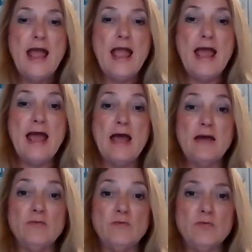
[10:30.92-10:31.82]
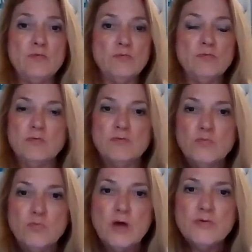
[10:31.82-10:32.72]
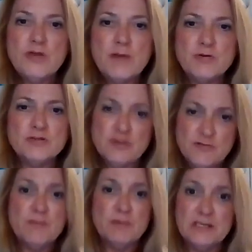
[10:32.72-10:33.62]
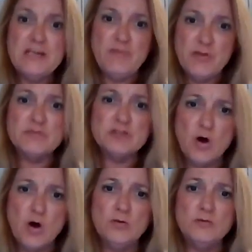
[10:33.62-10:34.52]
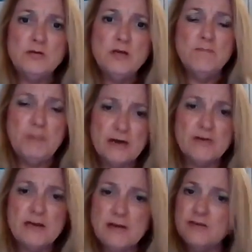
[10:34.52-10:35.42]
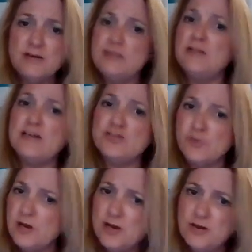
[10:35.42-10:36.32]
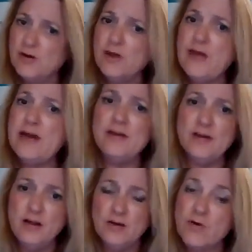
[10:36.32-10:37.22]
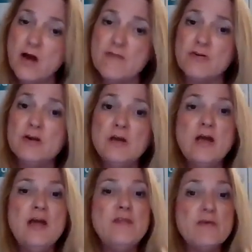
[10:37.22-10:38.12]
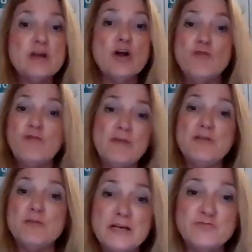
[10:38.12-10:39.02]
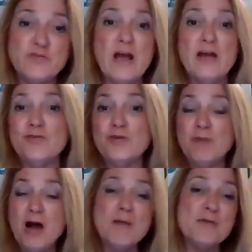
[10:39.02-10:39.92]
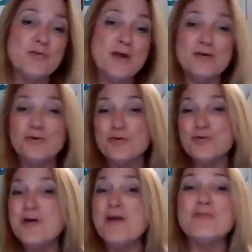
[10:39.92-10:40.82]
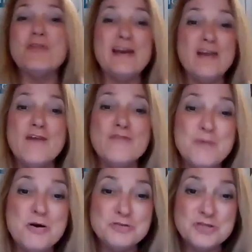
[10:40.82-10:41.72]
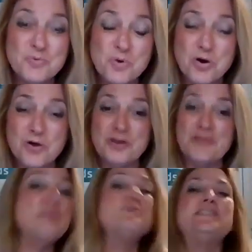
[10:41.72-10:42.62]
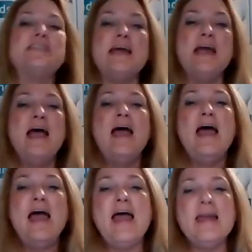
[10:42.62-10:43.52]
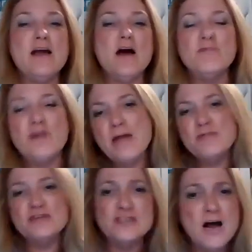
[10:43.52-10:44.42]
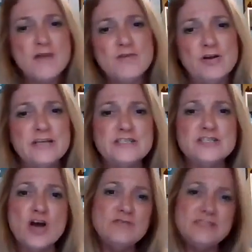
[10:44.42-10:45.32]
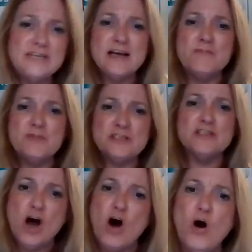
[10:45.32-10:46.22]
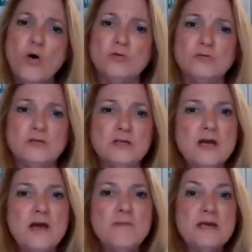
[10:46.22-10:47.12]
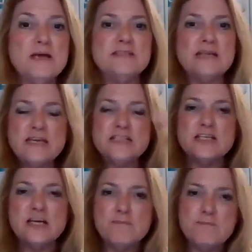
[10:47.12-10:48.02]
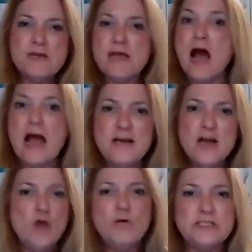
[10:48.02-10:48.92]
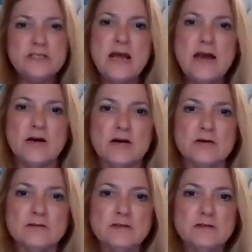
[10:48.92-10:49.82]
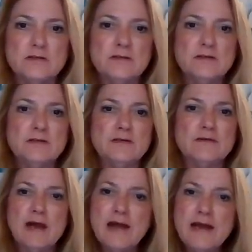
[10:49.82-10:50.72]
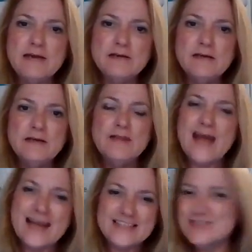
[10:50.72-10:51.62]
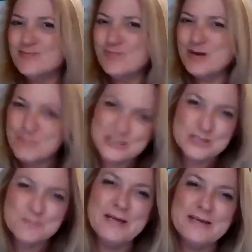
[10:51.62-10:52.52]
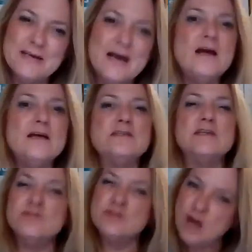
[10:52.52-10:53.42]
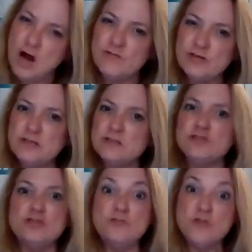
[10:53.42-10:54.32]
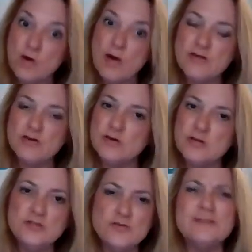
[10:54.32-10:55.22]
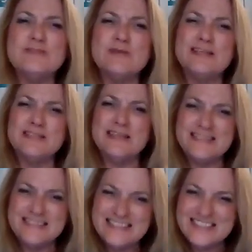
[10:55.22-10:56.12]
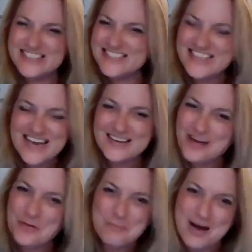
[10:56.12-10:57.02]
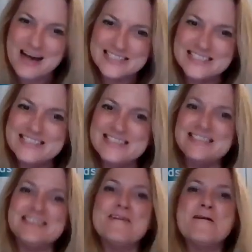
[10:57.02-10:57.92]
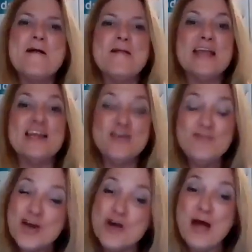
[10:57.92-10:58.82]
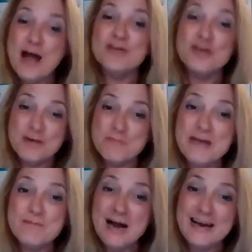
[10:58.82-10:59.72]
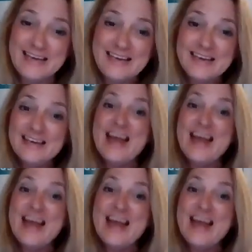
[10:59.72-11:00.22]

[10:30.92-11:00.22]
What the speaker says: And what would that person do? If he believed that there was gold buried underneath that tree or on that hill or wherever, they would go find their best friend or their mom or their uncle or whoever they love the most in the world. And they would say, hey, come grab your shovel. Let's go dig up this gold, because it's going to be, I know it's there, right? That's what a business plan does. It gives you confidence that you know how you're going to do it. It's checking all the boxes, that you know how you're going to make money,